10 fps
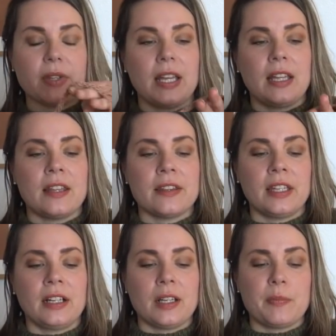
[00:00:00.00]
and
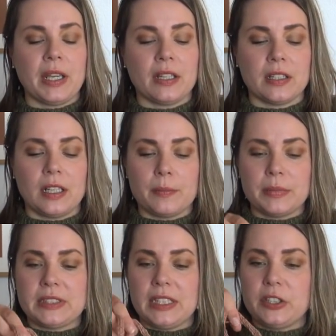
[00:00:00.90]
then I picked
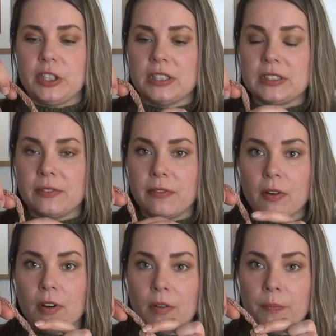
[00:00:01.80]
up stitches
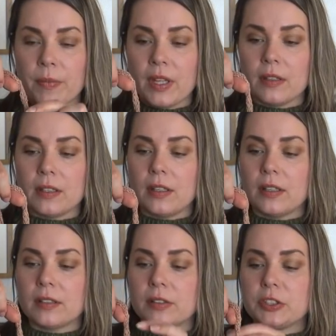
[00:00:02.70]
for
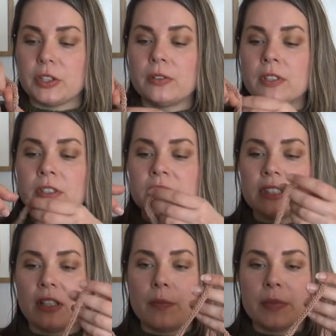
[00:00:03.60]
the shoulder
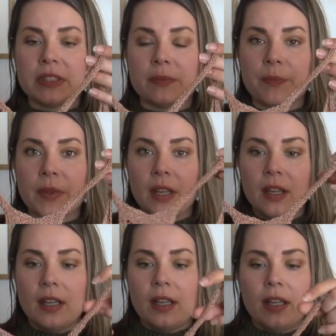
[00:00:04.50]
straps
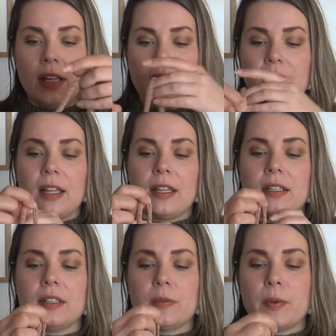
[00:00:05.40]

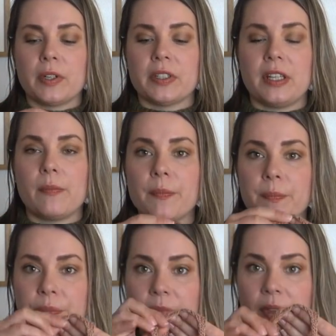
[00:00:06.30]
and worked them